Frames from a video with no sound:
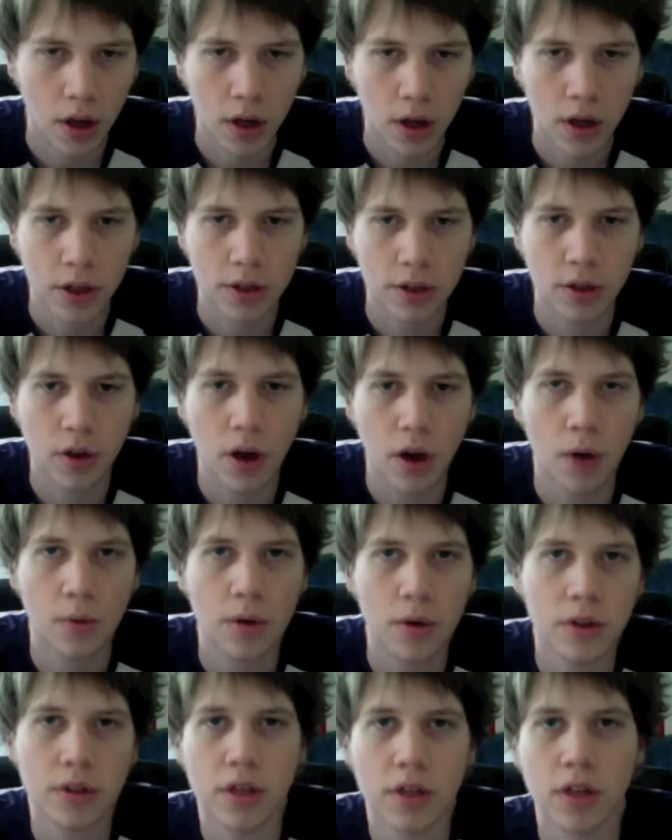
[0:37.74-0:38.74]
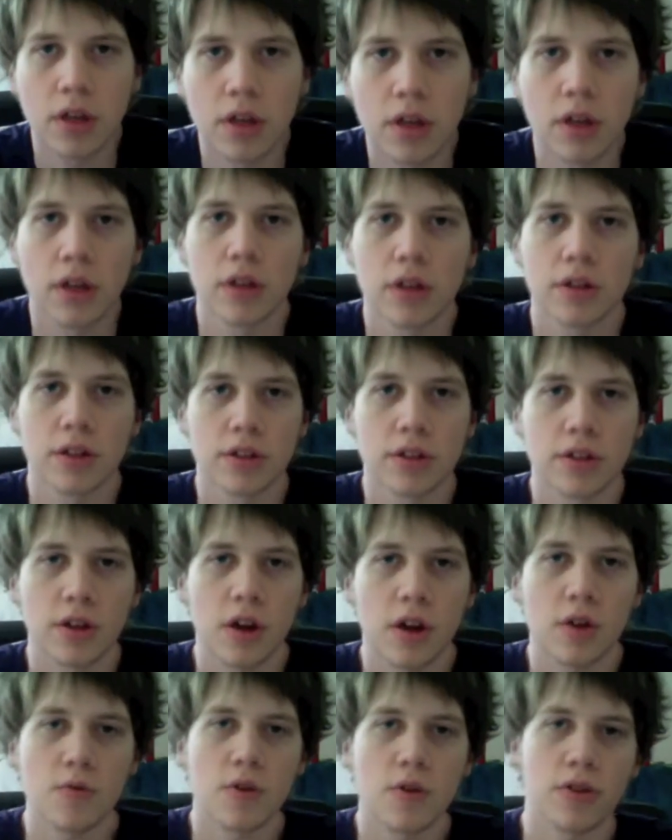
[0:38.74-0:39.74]
So I wanted to
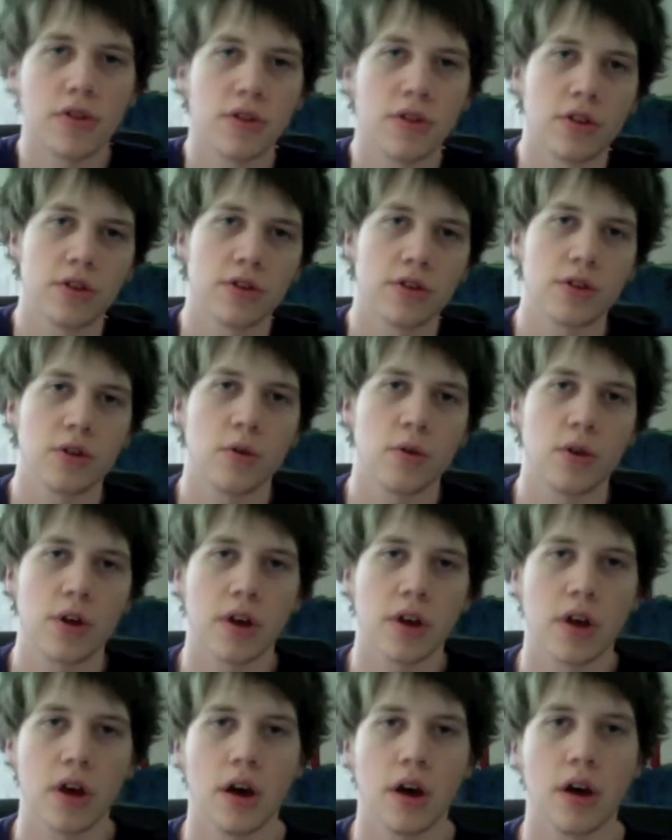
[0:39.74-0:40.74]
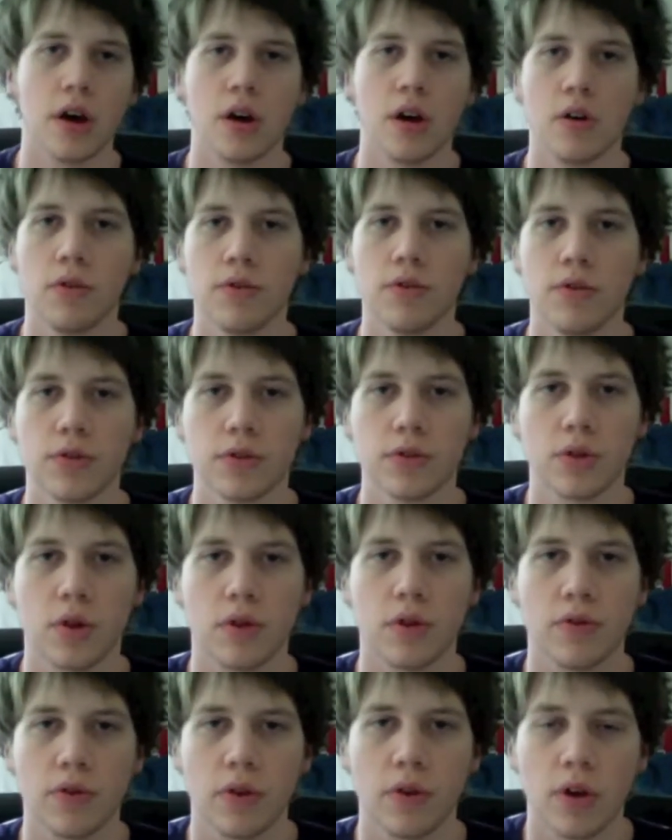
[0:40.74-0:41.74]
start with the story of
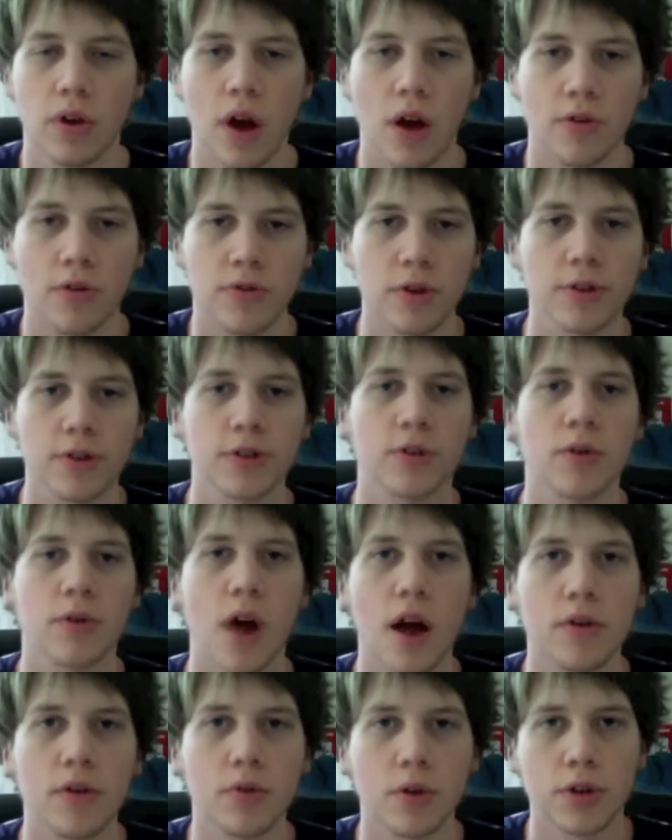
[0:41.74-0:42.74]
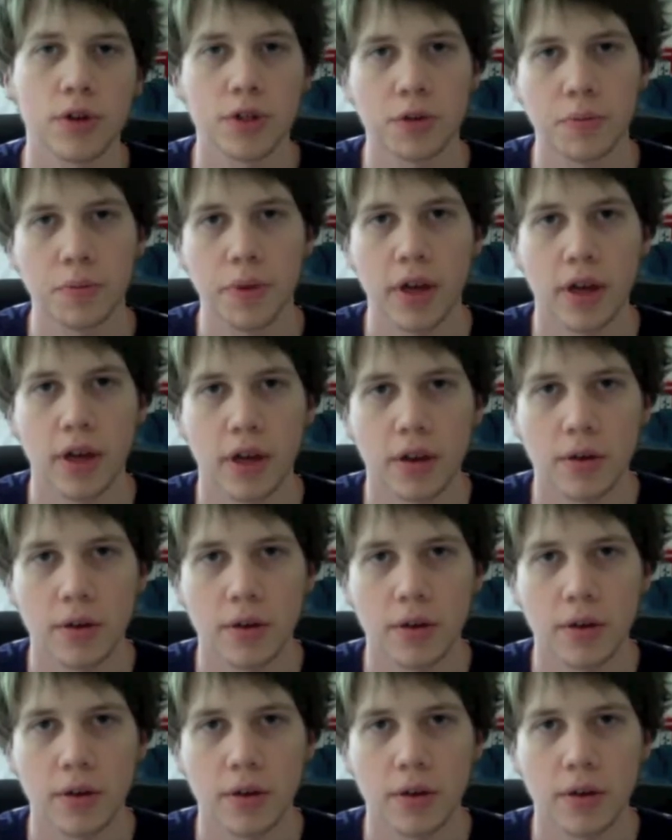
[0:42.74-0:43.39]
sort of our first arrival in Japan.